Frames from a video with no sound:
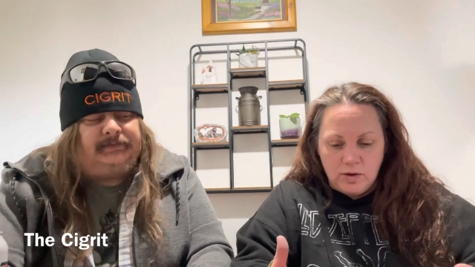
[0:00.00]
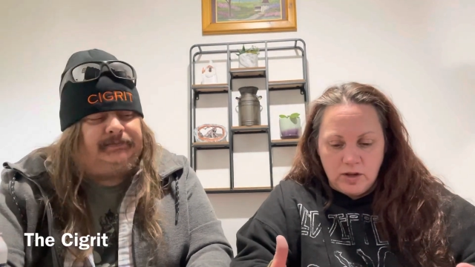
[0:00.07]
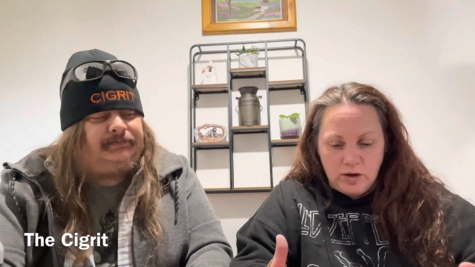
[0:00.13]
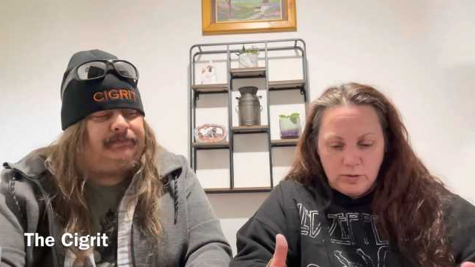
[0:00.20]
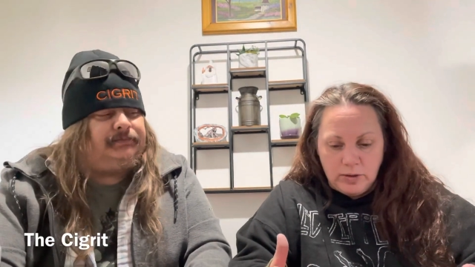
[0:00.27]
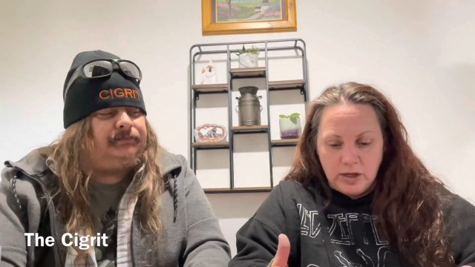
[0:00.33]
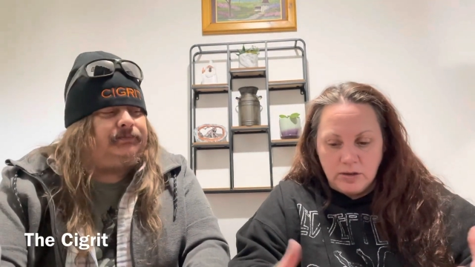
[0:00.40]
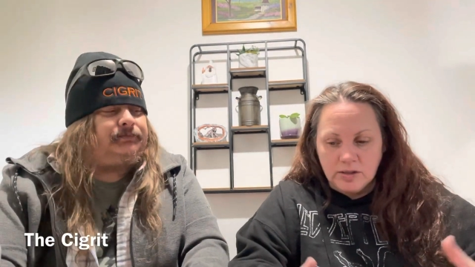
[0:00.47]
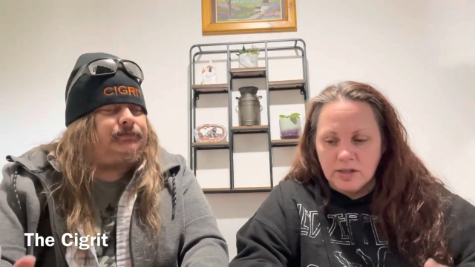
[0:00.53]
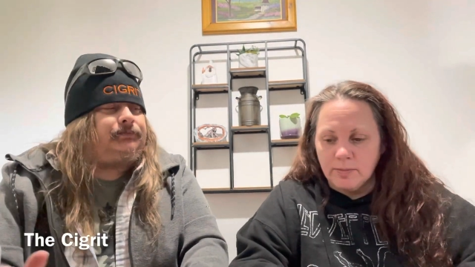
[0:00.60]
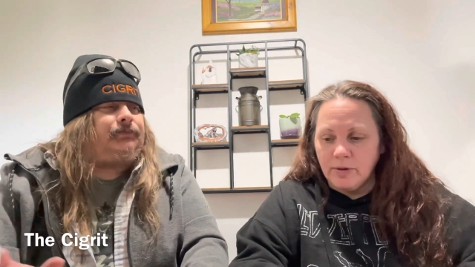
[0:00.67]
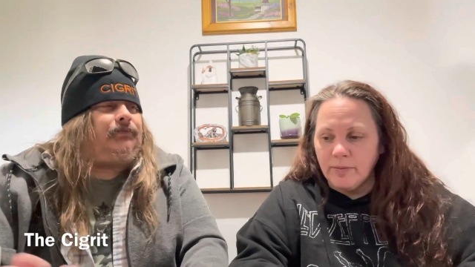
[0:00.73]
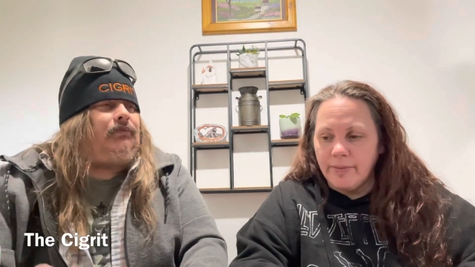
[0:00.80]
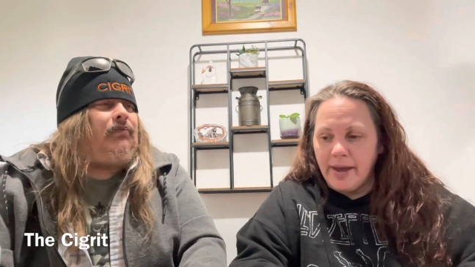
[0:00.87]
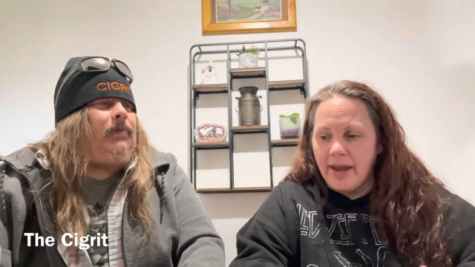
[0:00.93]
Speaker 1: the
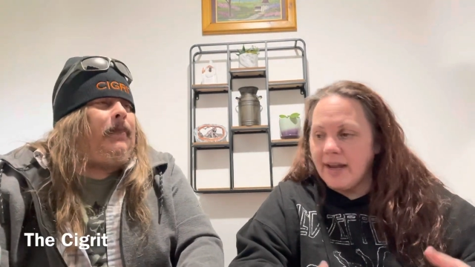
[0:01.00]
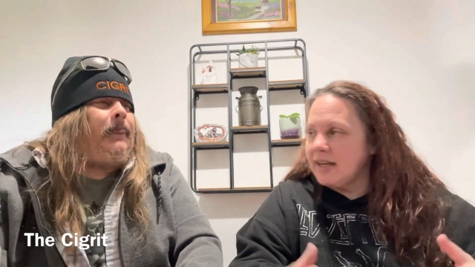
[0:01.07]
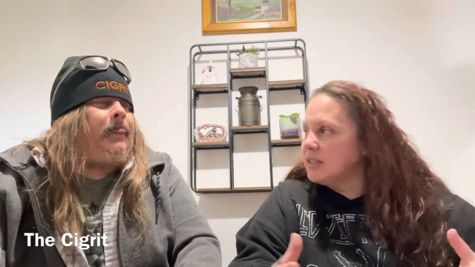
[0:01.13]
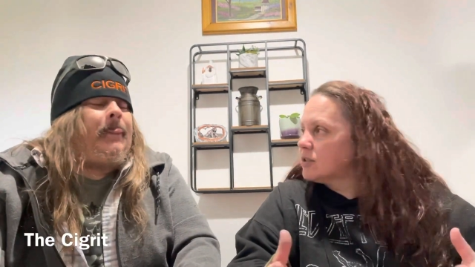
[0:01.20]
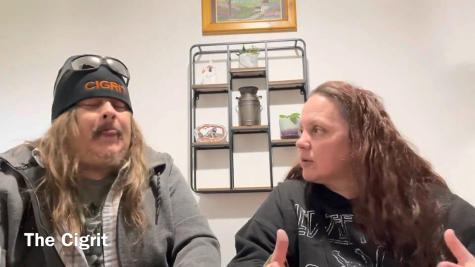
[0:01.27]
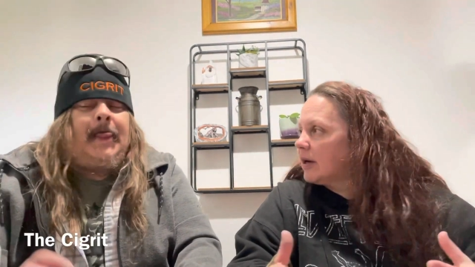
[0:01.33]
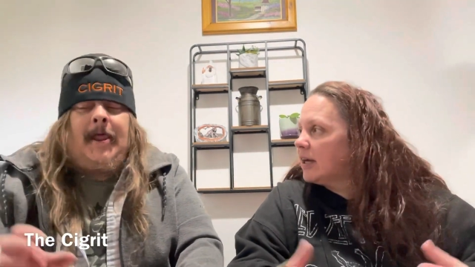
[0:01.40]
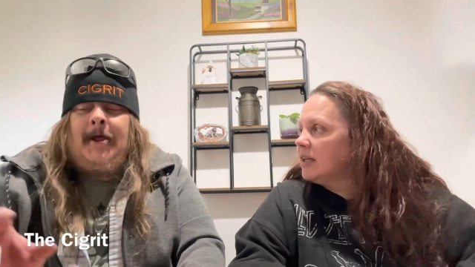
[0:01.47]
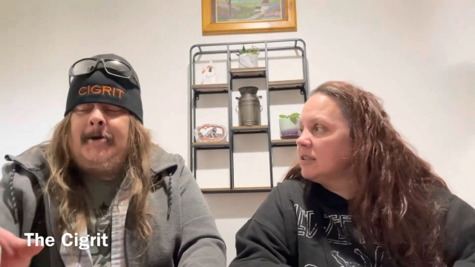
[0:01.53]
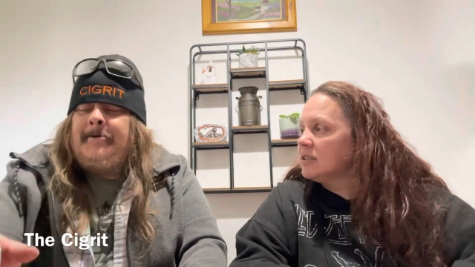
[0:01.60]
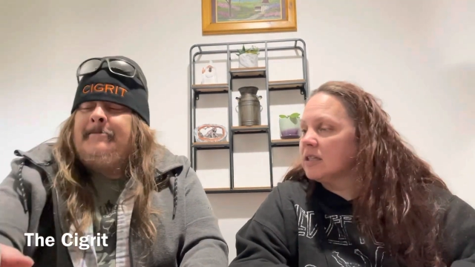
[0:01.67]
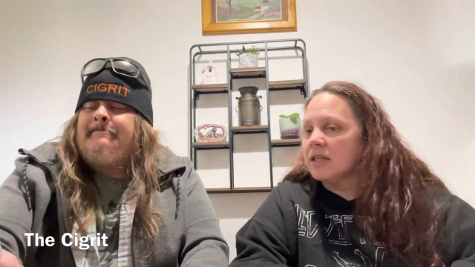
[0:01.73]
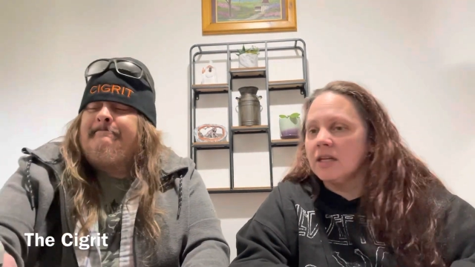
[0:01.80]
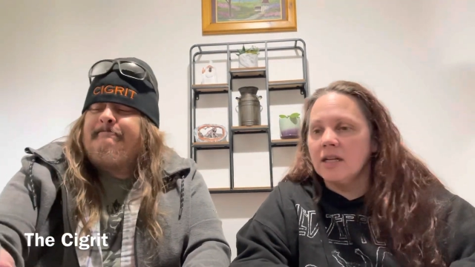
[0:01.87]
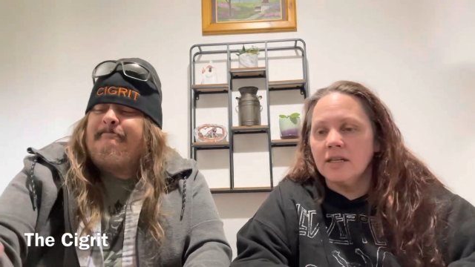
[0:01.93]
reusable bags, right?
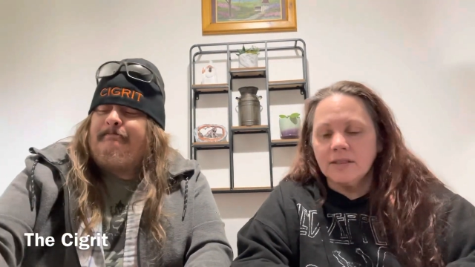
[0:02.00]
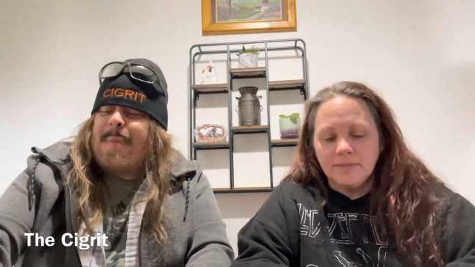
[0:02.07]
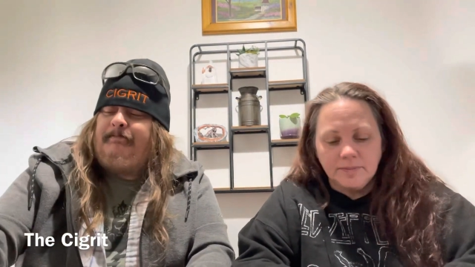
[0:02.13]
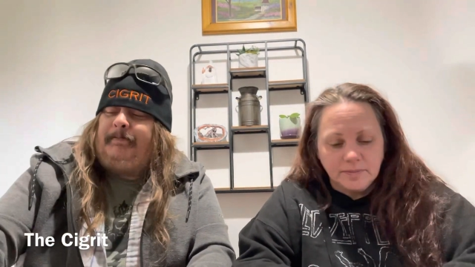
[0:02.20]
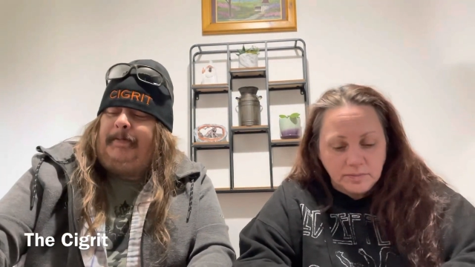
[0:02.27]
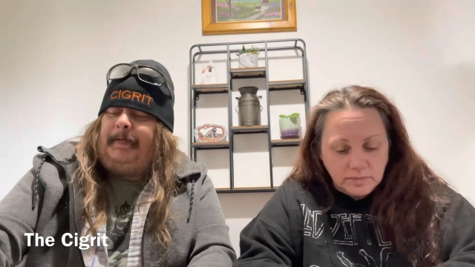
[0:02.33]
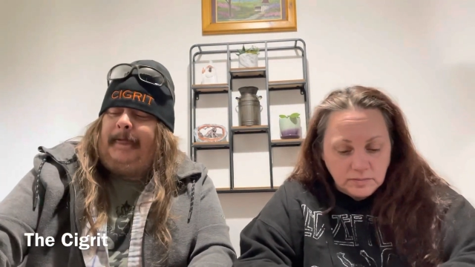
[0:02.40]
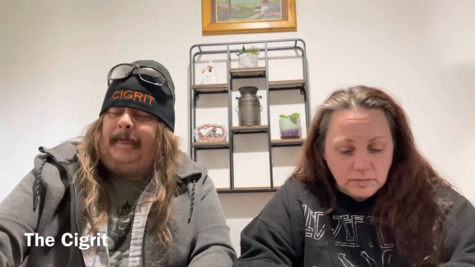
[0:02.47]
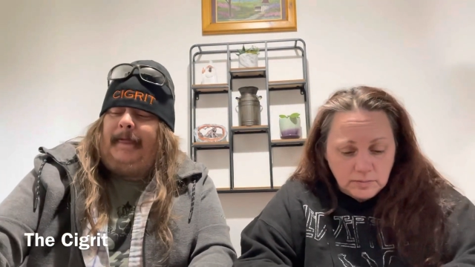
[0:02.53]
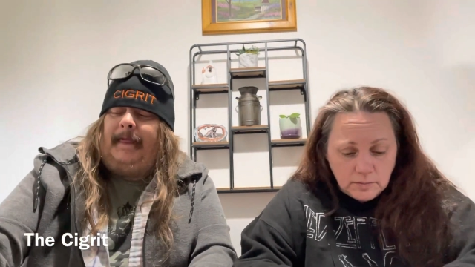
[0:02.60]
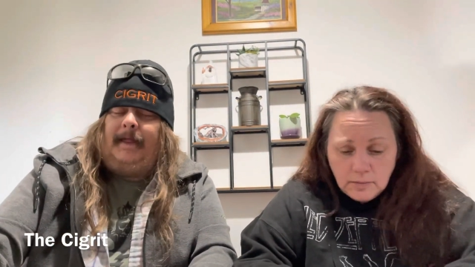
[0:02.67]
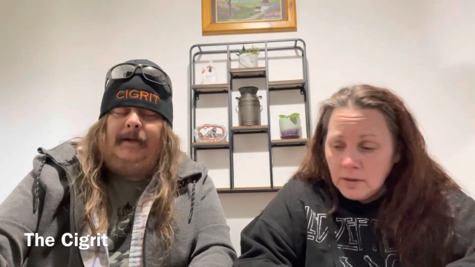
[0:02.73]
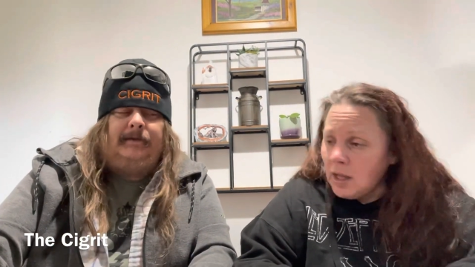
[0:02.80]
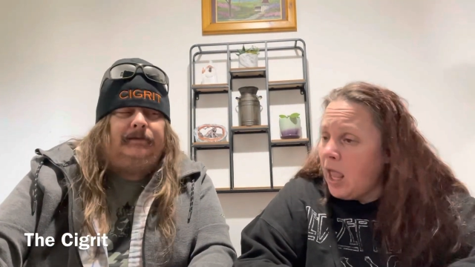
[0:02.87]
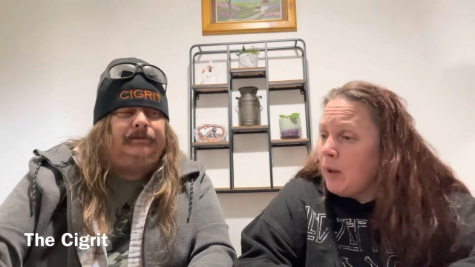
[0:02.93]

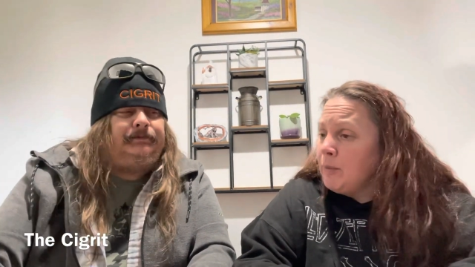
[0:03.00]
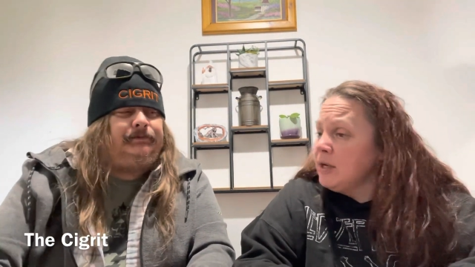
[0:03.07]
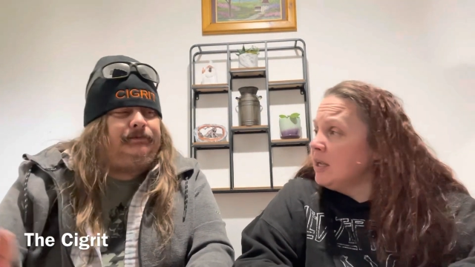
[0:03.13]
And we